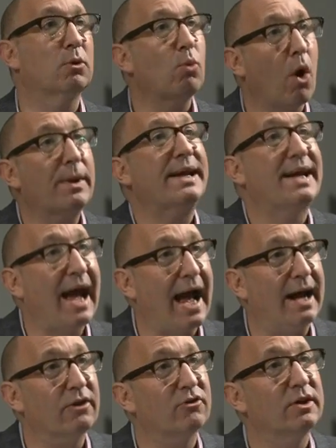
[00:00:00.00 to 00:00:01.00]
But what we
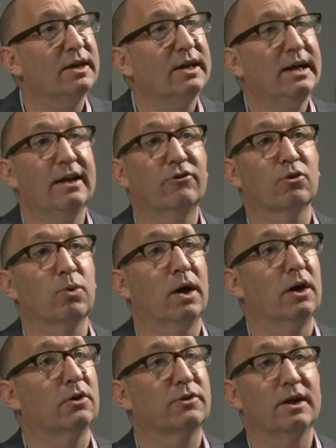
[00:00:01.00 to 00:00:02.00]
get is a
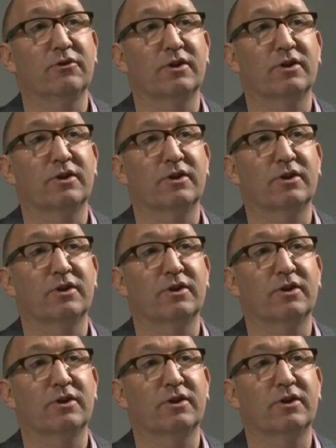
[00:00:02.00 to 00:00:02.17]
world that